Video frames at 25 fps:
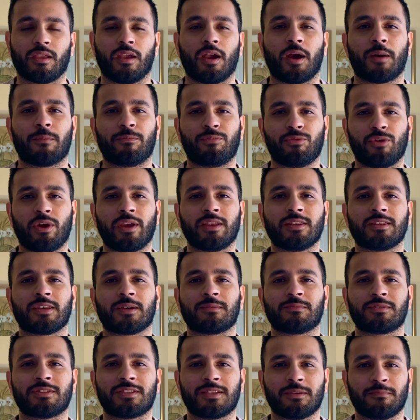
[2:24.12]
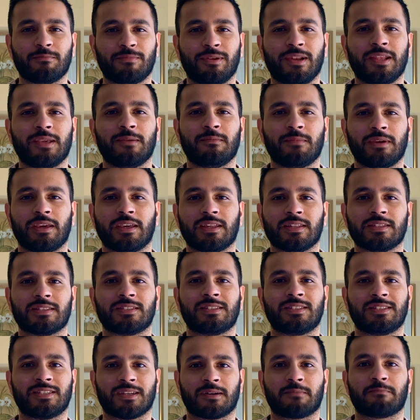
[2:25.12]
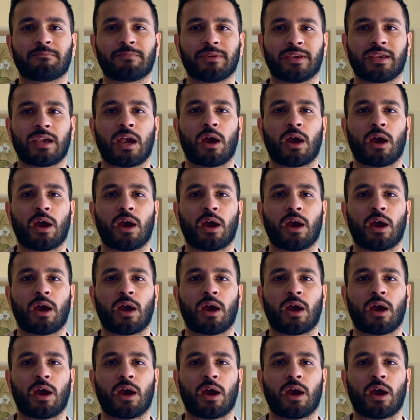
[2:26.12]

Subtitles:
A brain dump simply means dumping